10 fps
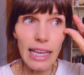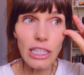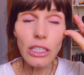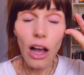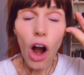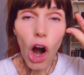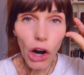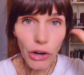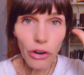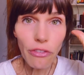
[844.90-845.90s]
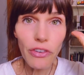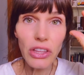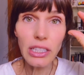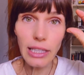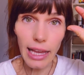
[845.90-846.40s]
is harder for
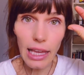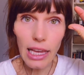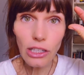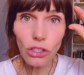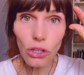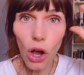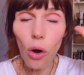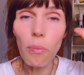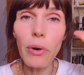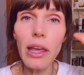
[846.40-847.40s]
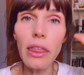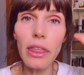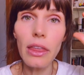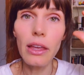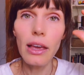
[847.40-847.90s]
the psyche to cope
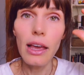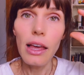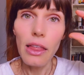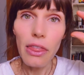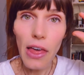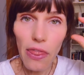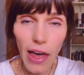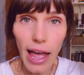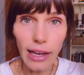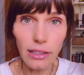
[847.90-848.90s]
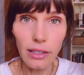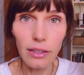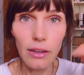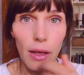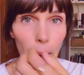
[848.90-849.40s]
with than that.
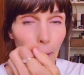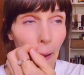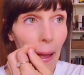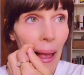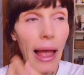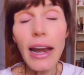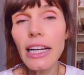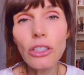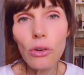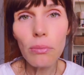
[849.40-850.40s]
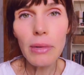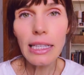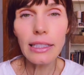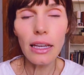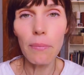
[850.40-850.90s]
And I don't
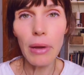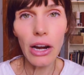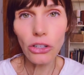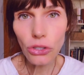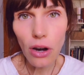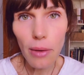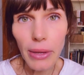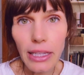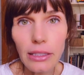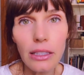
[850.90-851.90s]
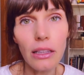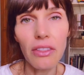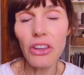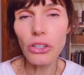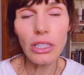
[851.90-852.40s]
mean to compare traumas.
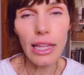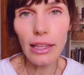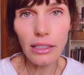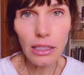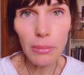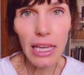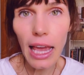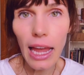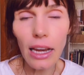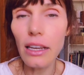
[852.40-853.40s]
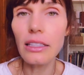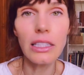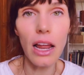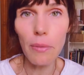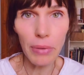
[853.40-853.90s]
There's nothing to be gained.
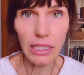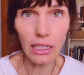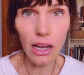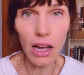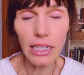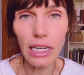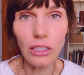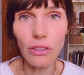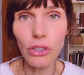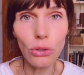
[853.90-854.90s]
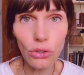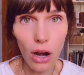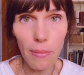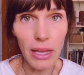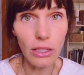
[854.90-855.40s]
It's not a pissing contest of whose
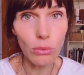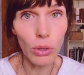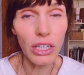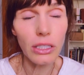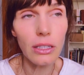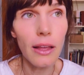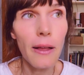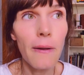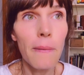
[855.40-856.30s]
trauma is worse.